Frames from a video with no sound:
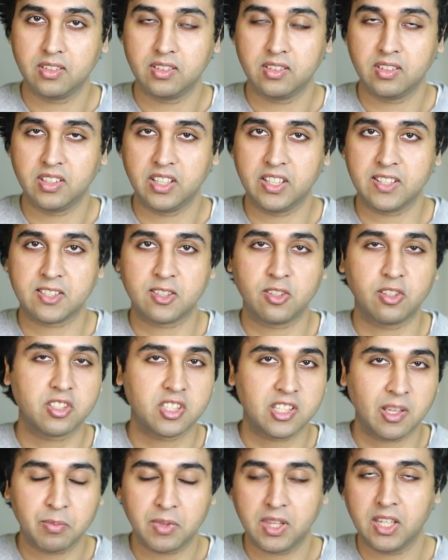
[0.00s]
It's not
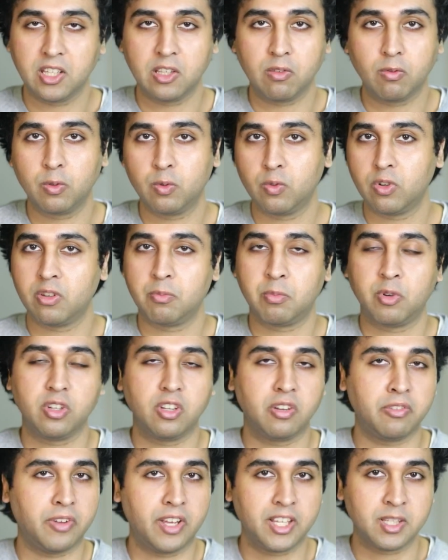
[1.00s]
something you would want to put
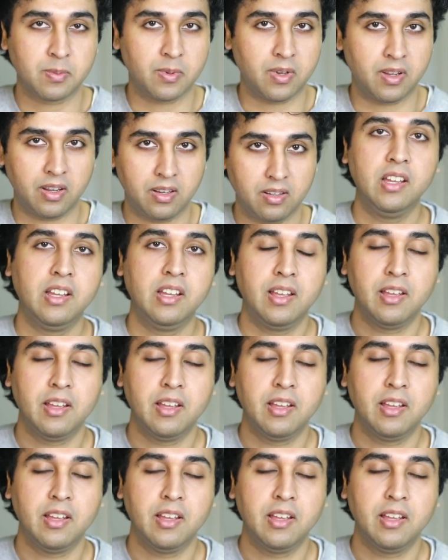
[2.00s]
your face behind.